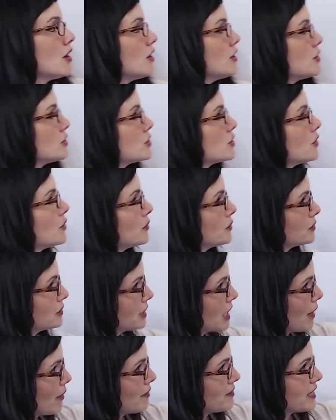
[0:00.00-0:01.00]
So
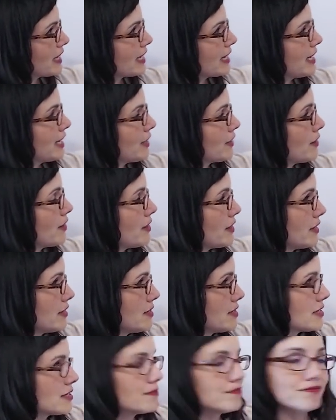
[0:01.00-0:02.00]
now we've taken care of
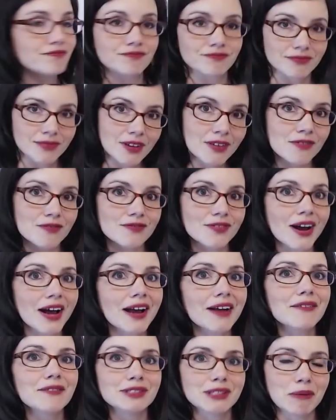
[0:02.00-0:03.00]
this,
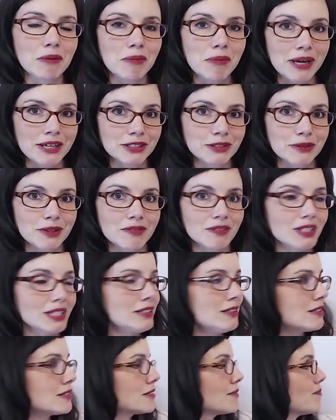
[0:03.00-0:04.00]
5 double bond
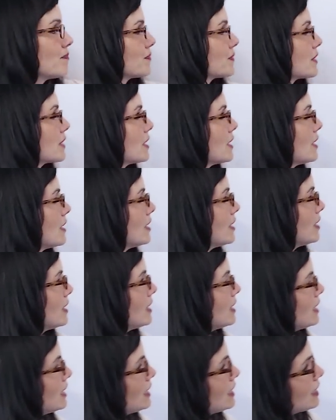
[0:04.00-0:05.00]
equivalents.
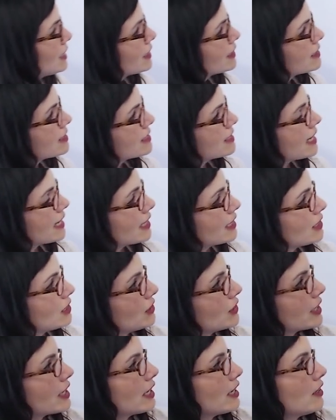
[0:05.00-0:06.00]
Let's take a
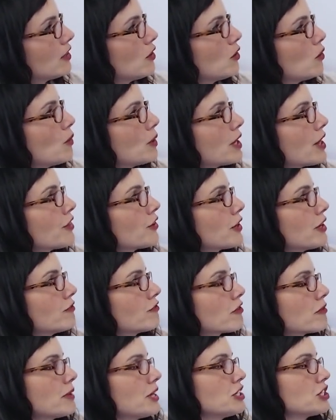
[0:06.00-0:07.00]
look at what other
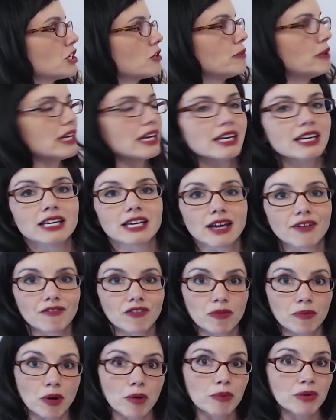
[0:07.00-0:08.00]
information we can get
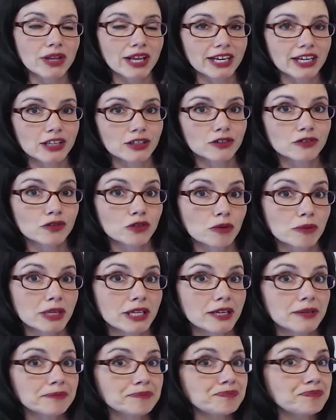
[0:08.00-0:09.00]
from our molecular
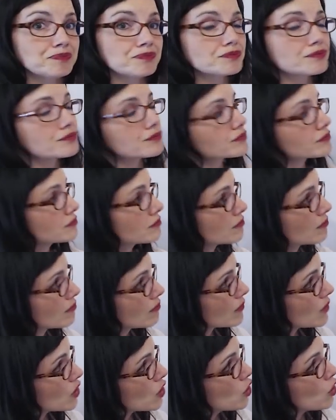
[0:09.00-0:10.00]
formula.
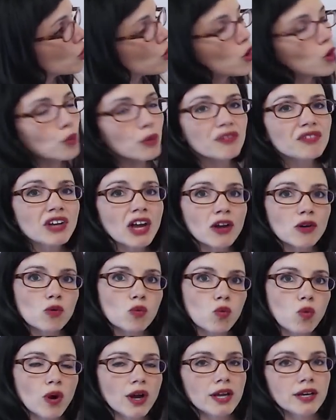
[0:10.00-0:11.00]
We've
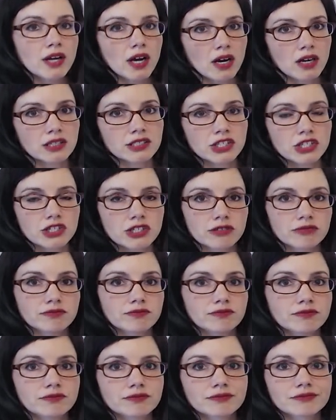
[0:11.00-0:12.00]
got 1 oxygen.
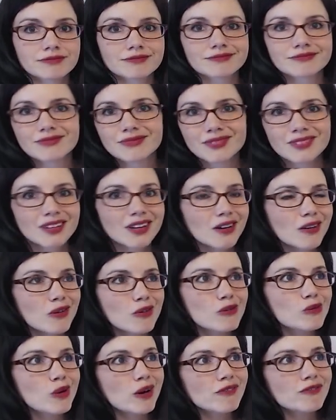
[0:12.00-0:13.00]

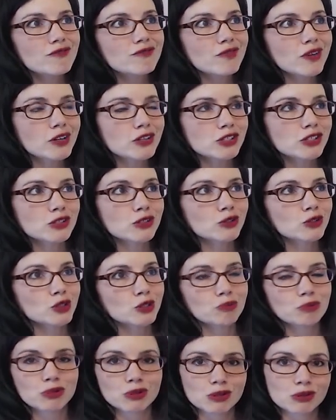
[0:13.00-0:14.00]
What functional
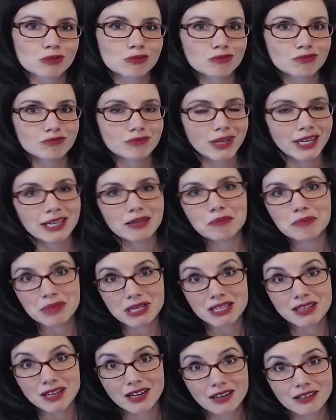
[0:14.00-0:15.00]
groups might
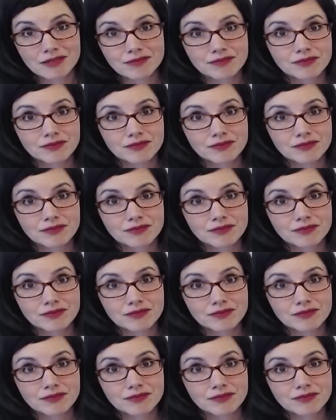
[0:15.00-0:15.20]
be there?